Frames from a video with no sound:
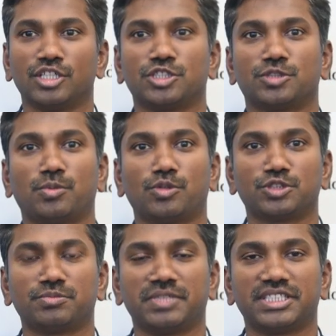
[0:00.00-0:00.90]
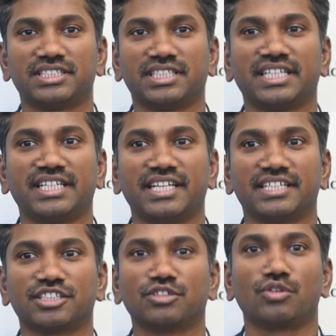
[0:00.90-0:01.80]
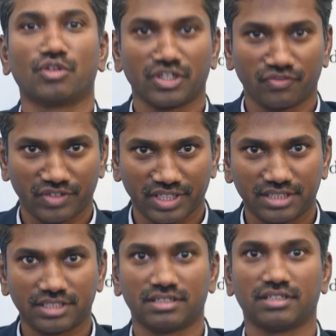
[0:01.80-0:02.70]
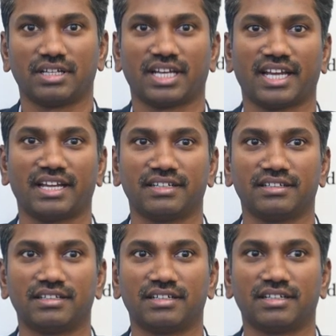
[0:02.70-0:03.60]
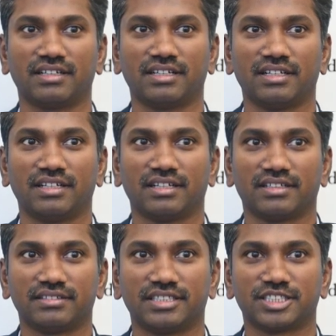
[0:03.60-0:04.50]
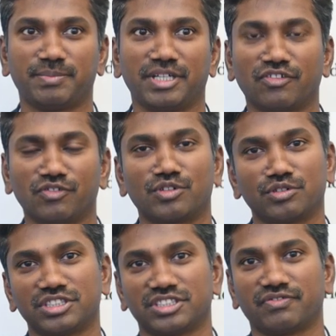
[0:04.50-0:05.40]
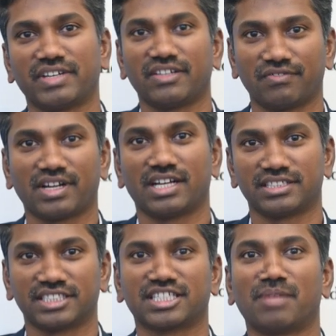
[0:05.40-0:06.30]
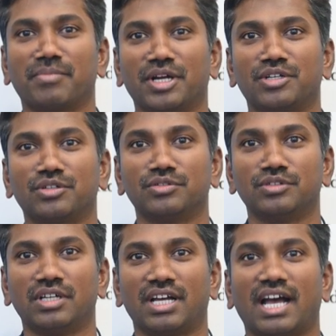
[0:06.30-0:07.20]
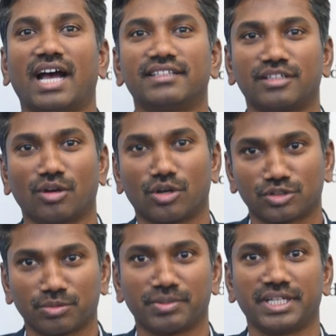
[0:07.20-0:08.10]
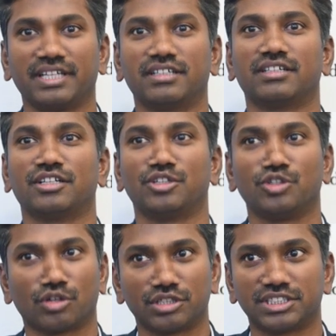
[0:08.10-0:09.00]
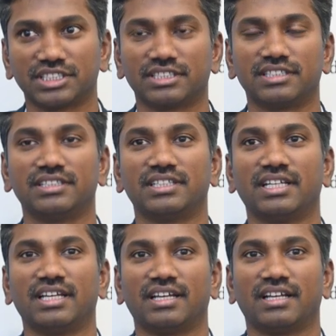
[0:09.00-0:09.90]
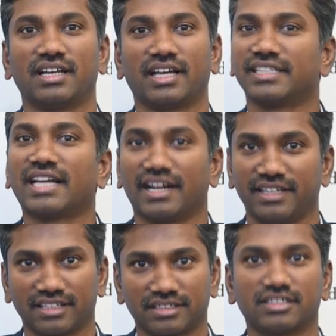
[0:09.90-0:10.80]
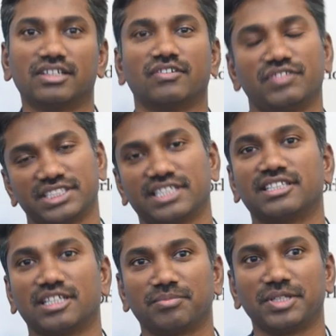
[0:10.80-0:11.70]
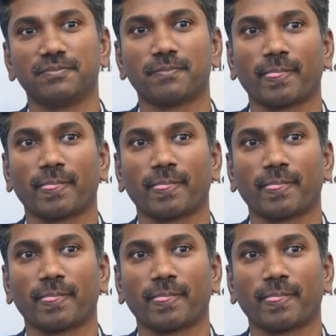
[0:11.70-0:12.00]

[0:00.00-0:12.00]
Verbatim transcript: Sports medicine in India is a growing field and uh, the speed of growth is very fast as compared to other orthopedic, neurological and cardiac uh, physical therapy.